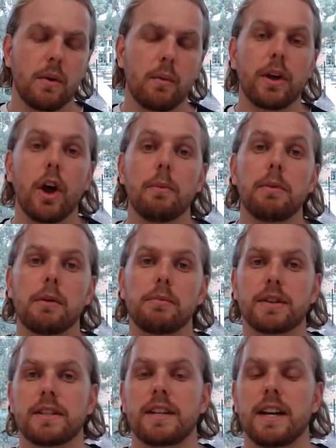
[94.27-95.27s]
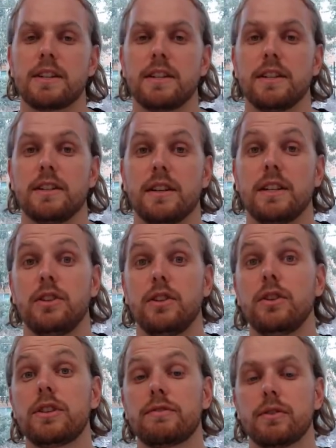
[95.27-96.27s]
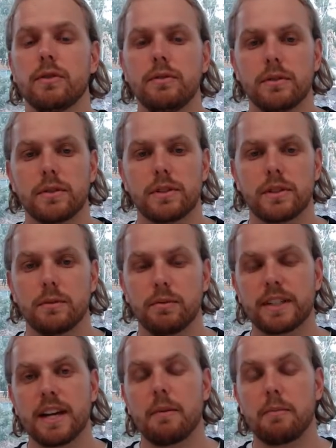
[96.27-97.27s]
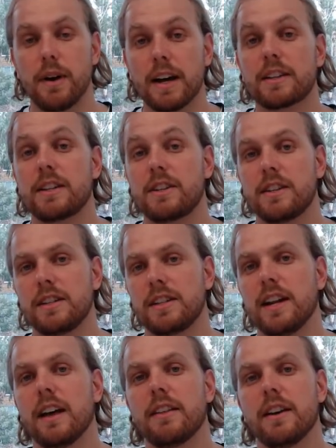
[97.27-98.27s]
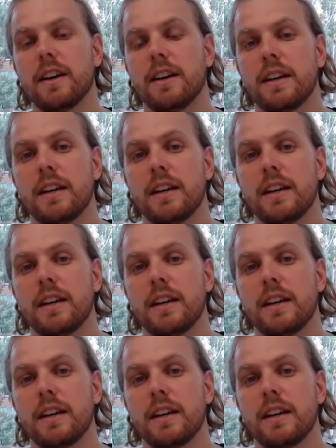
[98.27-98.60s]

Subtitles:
we hope our presentation is useful to practitioners in other